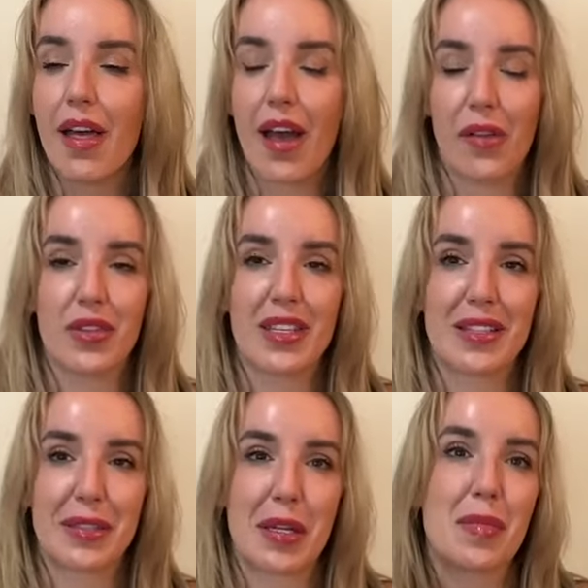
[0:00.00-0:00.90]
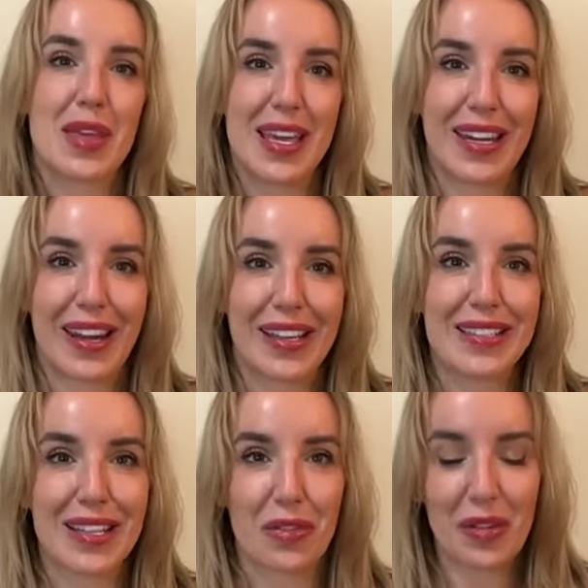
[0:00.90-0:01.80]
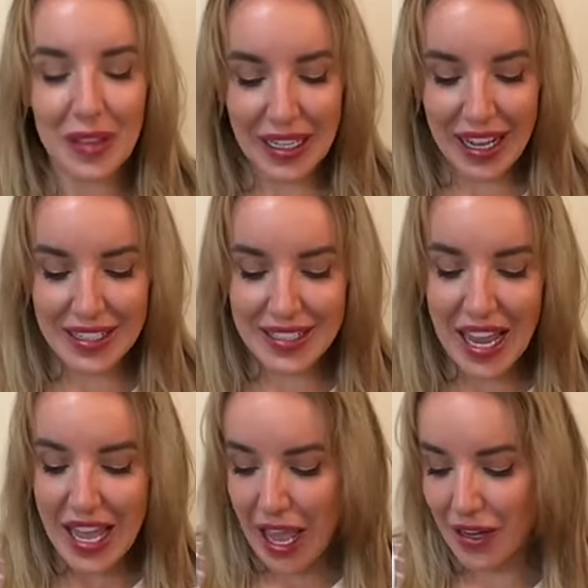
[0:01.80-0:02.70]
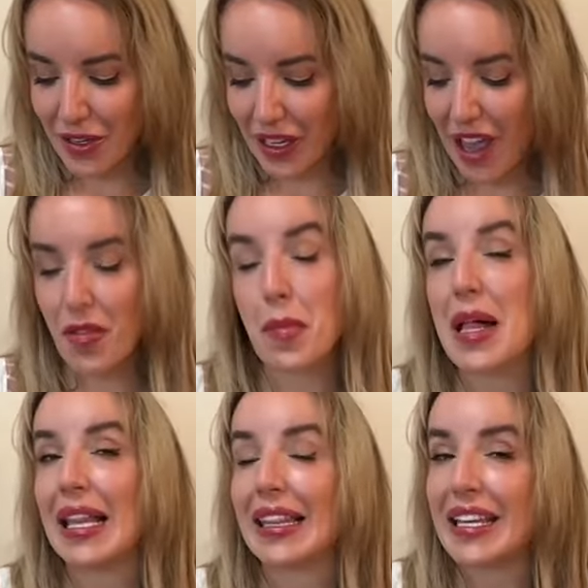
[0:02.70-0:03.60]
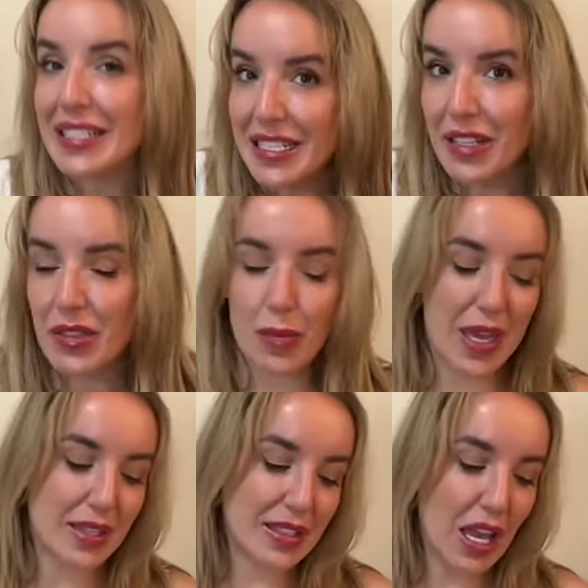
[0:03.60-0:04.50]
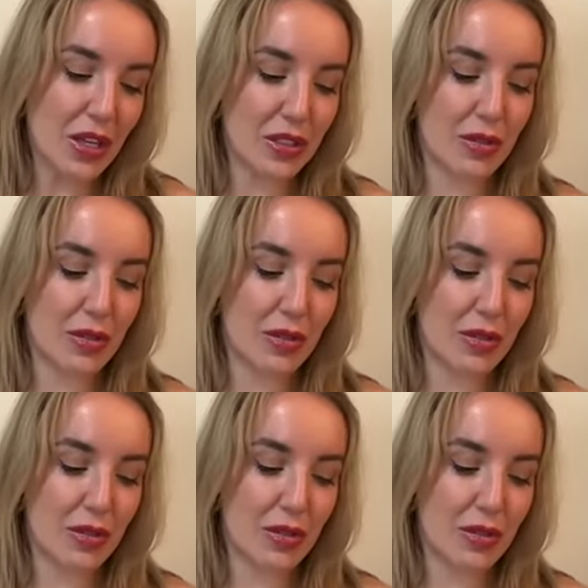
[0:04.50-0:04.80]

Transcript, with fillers: Everything is gonna be nice and organized, and you're gonna have plenty of space to